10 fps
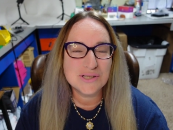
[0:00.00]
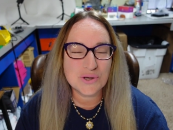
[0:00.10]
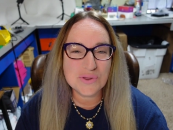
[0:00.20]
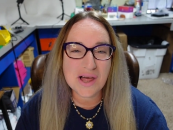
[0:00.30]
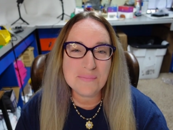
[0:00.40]

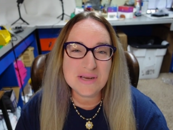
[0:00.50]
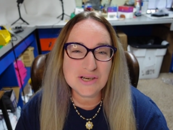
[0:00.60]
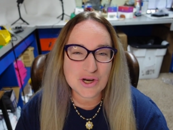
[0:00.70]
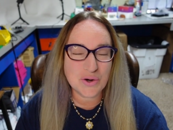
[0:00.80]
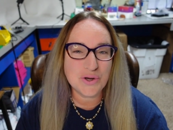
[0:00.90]
So let me
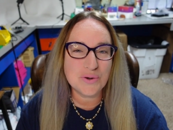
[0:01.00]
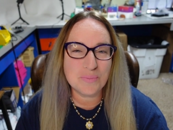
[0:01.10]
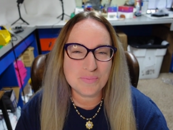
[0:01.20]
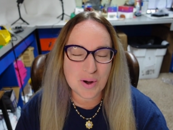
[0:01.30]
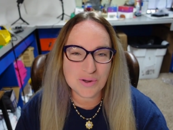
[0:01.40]
show you
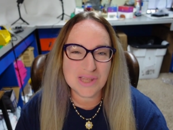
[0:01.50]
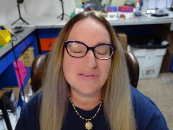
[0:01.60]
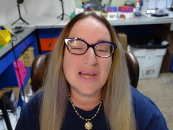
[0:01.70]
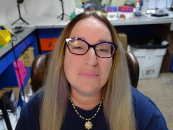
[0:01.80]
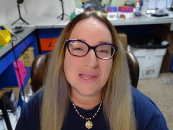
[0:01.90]
both
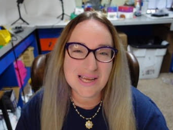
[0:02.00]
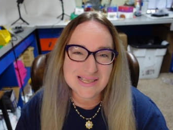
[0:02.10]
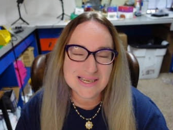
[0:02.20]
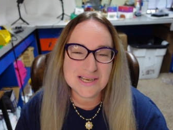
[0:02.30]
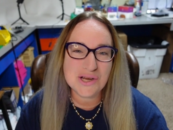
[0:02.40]
of them. They
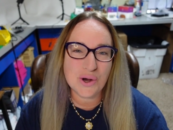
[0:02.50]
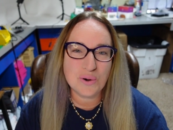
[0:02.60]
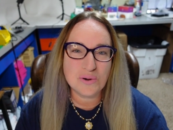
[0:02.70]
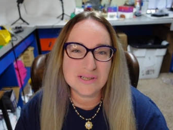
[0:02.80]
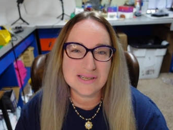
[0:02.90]
did
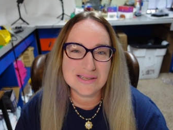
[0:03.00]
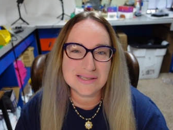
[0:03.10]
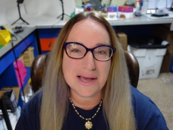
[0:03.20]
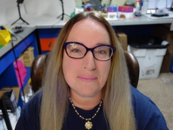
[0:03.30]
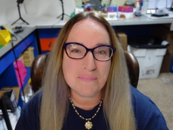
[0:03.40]
go to the
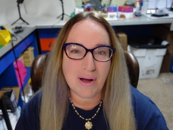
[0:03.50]
same